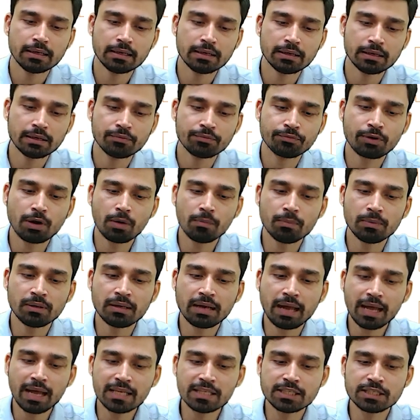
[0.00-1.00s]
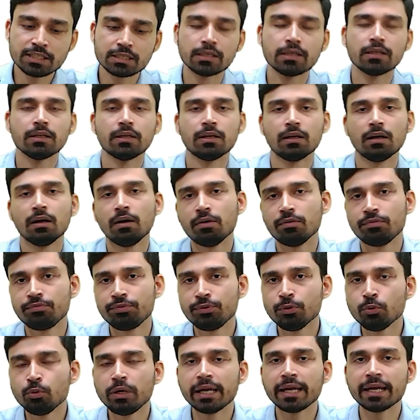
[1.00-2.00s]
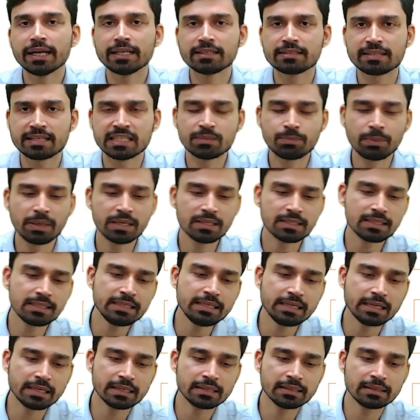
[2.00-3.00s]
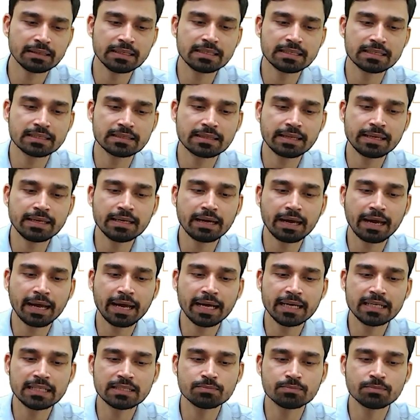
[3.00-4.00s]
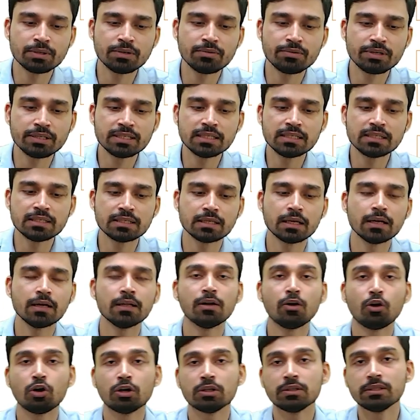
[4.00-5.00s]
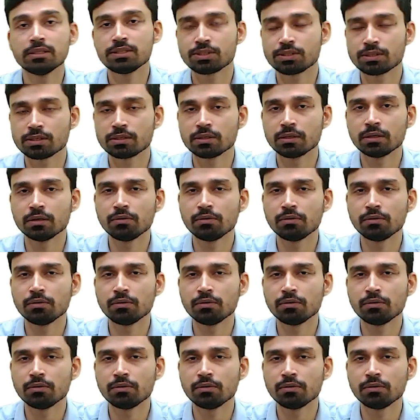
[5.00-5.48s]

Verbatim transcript: from last few decades, especially this thing has been risen or this